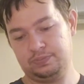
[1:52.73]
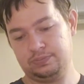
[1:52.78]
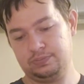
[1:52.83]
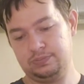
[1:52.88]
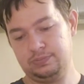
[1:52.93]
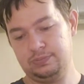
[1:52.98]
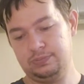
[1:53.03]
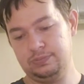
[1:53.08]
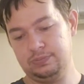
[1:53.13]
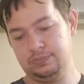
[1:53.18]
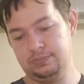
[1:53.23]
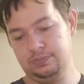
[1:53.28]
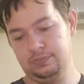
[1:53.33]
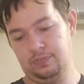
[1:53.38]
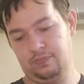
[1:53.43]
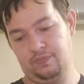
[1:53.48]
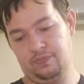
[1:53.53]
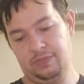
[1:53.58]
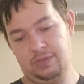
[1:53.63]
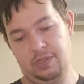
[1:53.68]

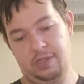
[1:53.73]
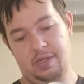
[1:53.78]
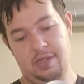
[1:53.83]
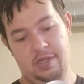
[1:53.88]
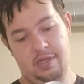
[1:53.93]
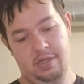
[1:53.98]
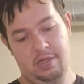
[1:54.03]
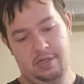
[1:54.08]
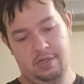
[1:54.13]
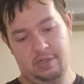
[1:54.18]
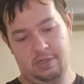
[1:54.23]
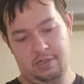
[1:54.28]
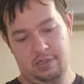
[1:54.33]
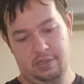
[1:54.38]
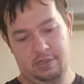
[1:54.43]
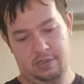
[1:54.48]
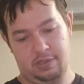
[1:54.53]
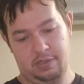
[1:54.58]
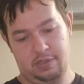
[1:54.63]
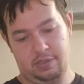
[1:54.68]

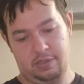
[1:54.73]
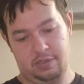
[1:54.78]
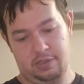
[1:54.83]
[no speech]